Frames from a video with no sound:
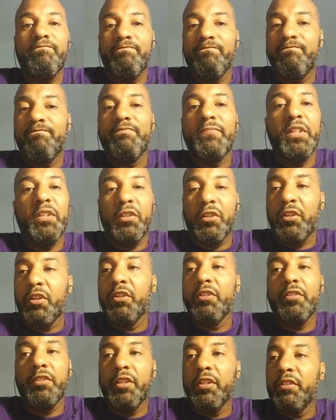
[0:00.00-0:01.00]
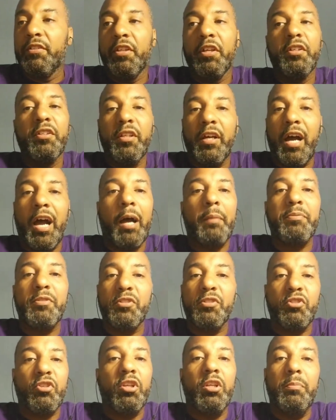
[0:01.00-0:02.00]
their options are
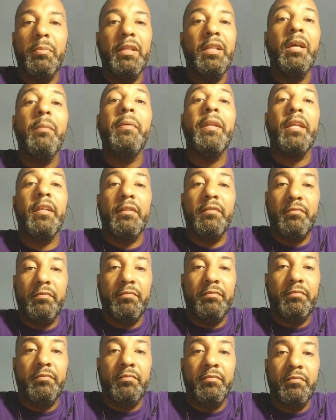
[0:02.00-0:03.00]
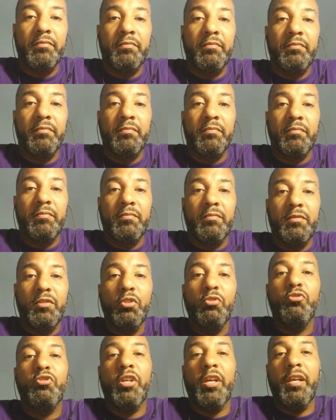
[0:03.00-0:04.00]
going to be limited.
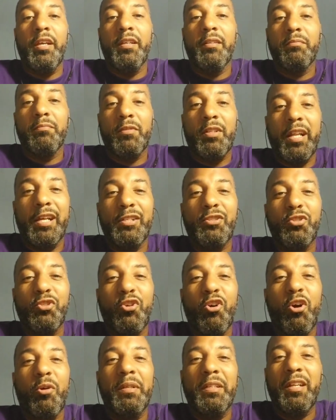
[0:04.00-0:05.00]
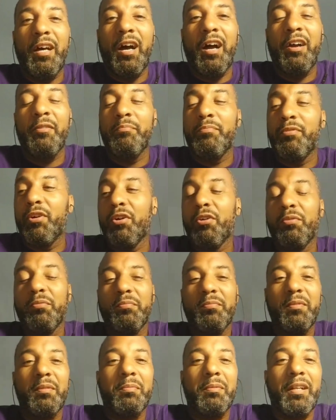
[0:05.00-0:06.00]
Eugene, glad you caught me live, bro.
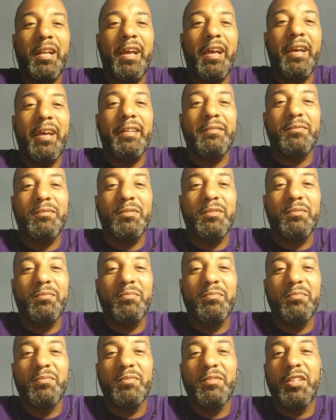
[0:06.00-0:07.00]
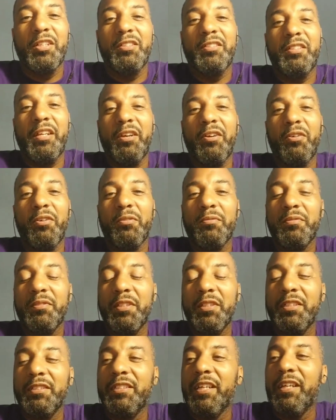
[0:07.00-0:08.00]
I'm glad. Good deal.
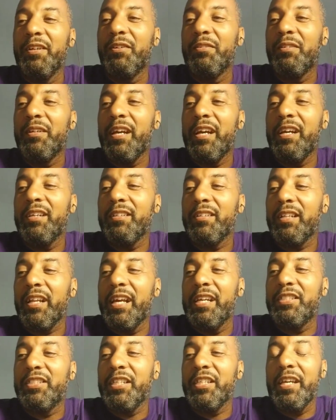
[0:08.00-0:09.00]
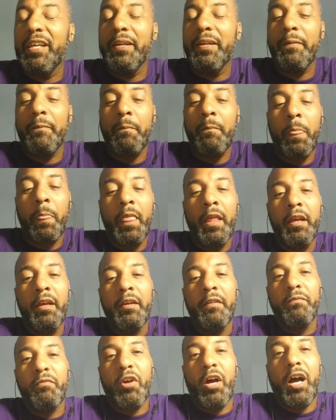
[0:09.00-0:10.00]
Good deal. Glad you're here.
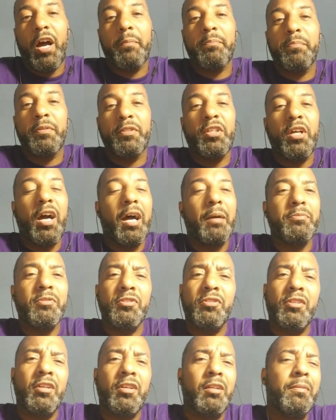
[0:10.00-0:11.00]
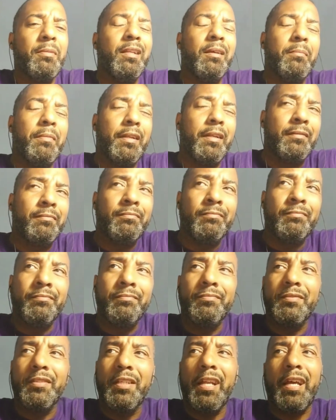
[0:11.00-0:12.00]
But the options are going to be limited.
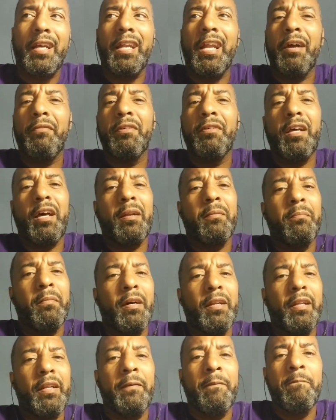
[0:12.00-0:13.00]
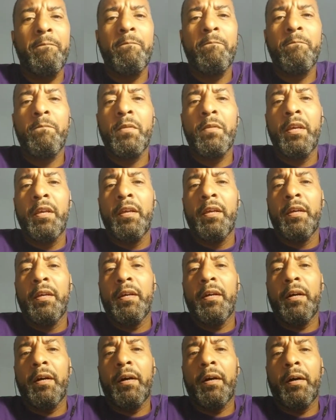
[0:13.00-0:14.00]
They're not going to have a lot of money.
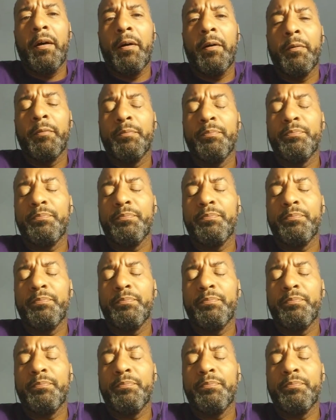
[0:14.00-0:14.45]
Um,